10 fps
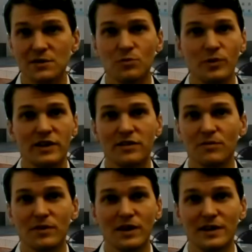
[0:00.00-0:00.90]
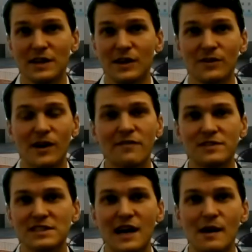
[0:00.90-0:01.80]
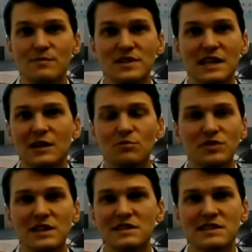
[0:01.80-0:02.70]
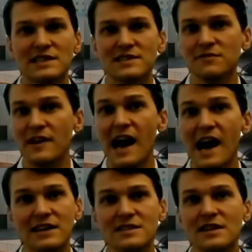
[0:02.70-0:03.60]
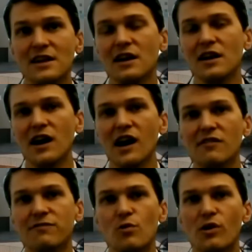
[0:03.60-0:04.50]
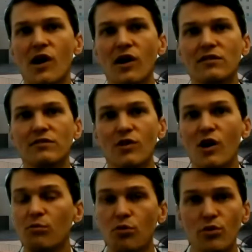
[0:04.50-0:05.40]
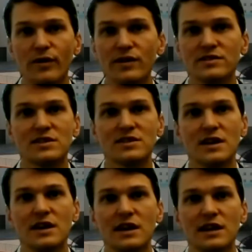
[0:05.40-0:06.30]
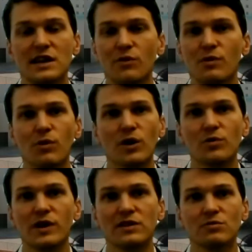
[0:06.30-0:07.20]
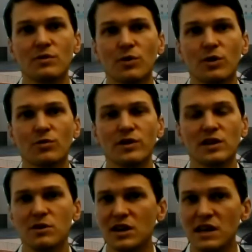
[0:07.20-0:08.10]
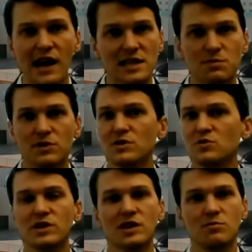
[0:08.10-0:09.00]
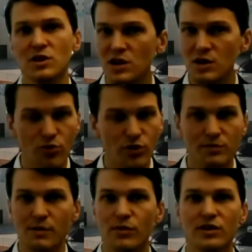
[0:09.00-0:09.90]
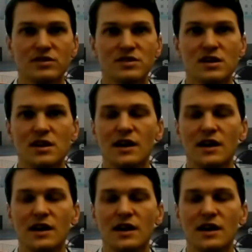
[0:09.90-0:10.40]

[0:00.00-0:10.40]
with, oftentimes incomplete sets of facts for our boards. We work with community hospitals, with community board members,